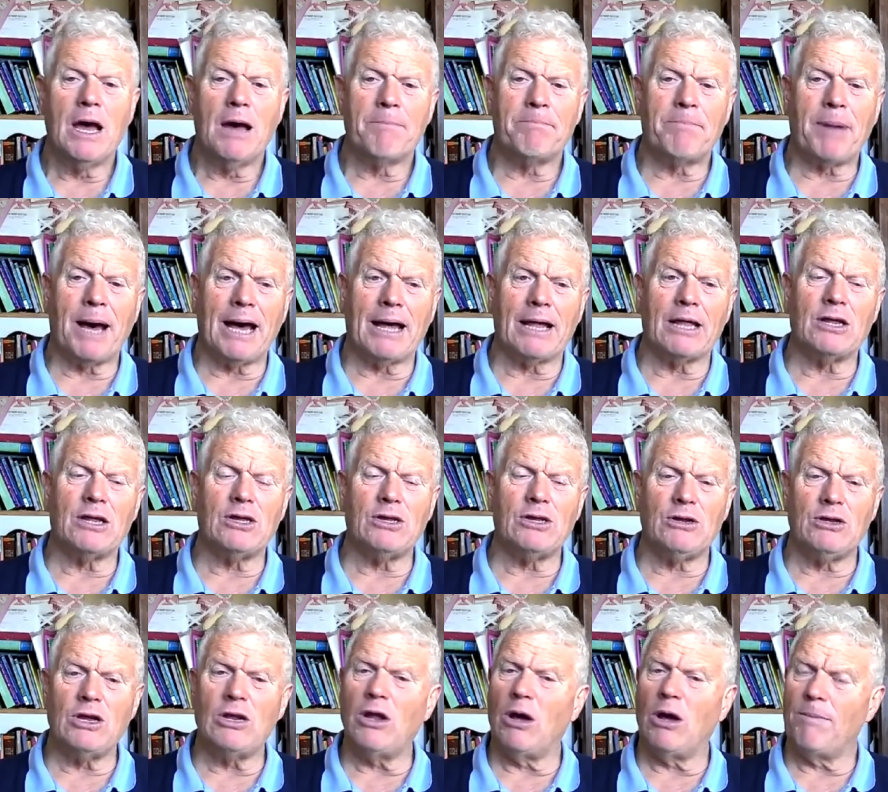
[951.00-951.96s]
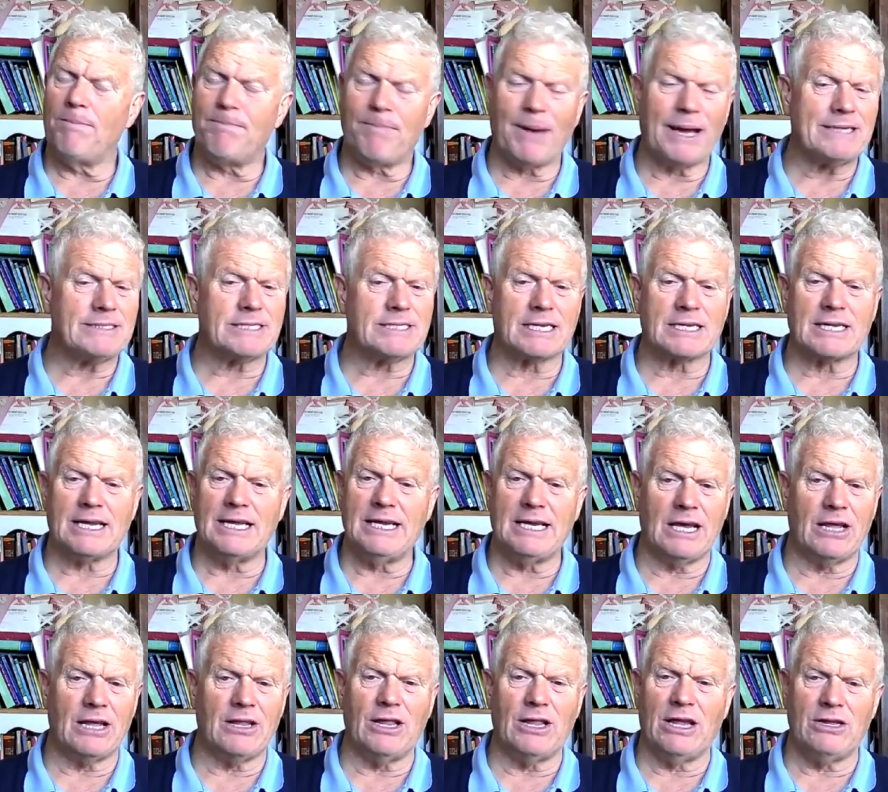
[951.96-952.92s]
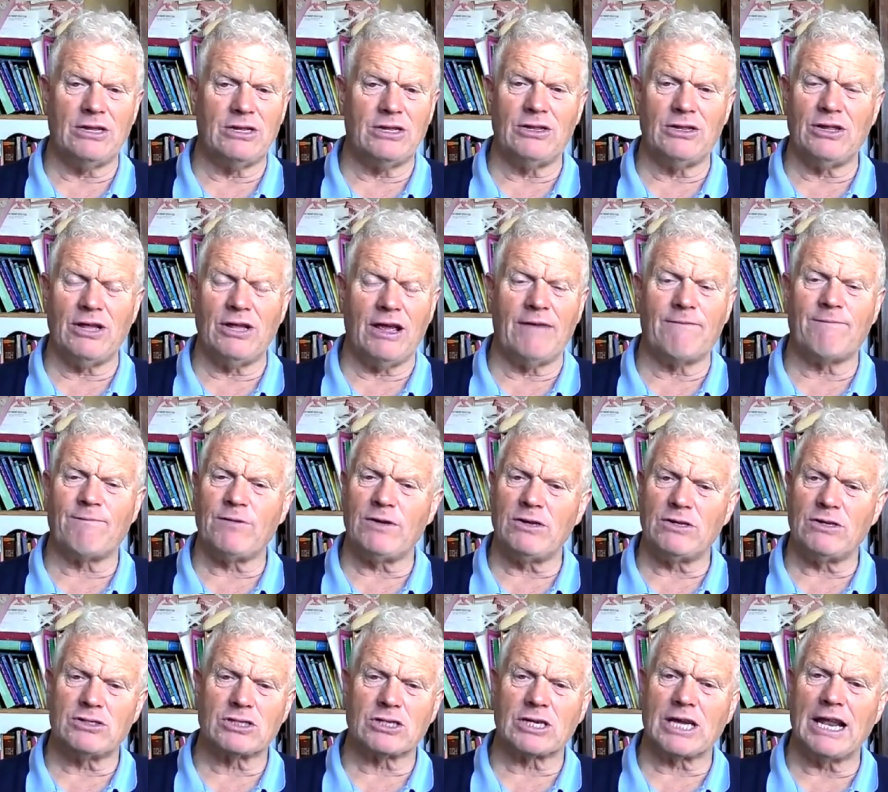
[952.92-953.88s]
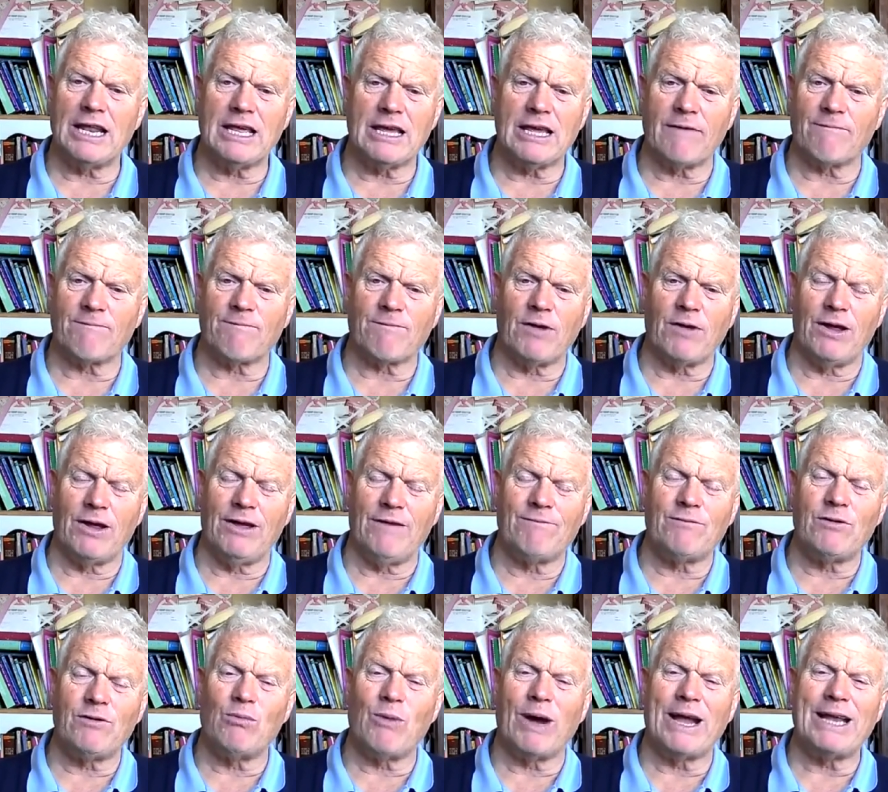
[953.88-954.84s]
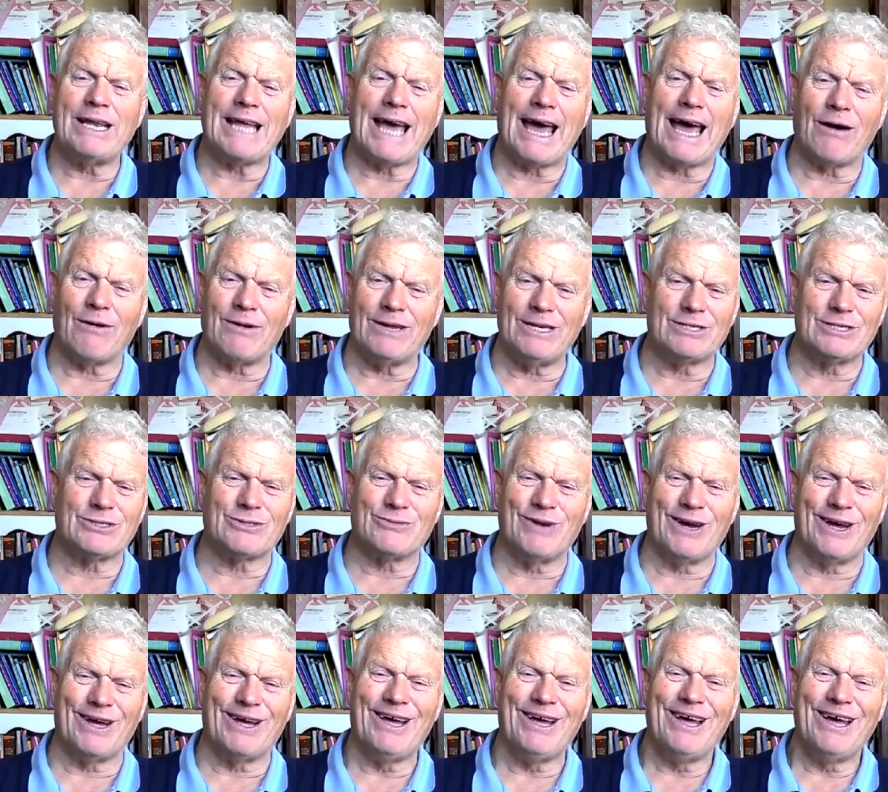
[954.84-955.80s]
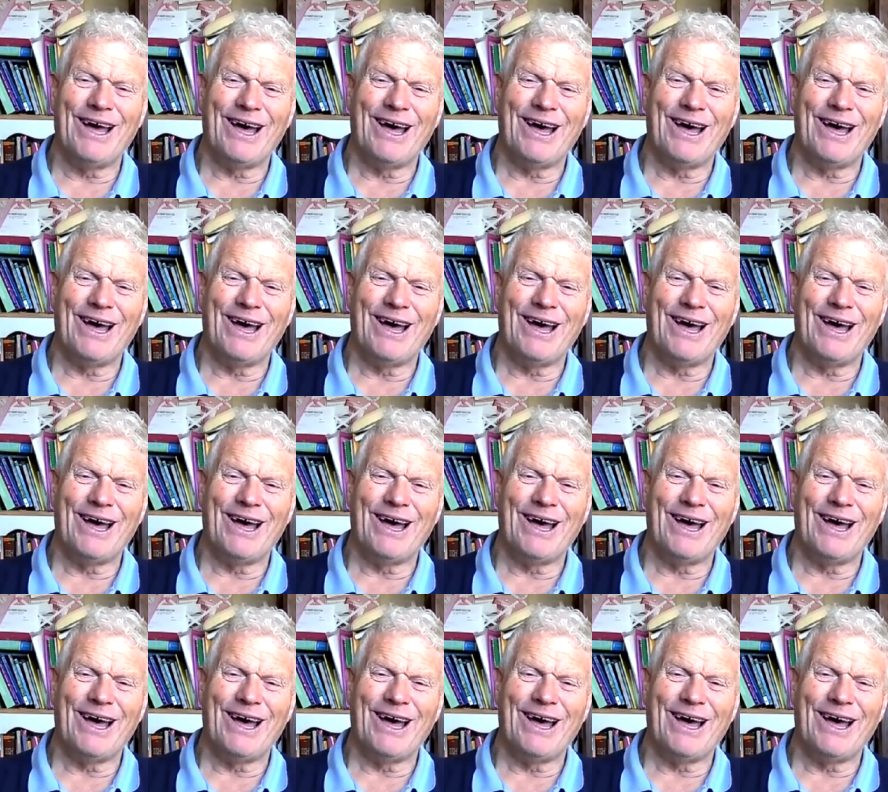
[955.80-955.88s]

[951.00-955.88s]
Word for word: But you know, basically, if you're getting it, for, if you went out into a,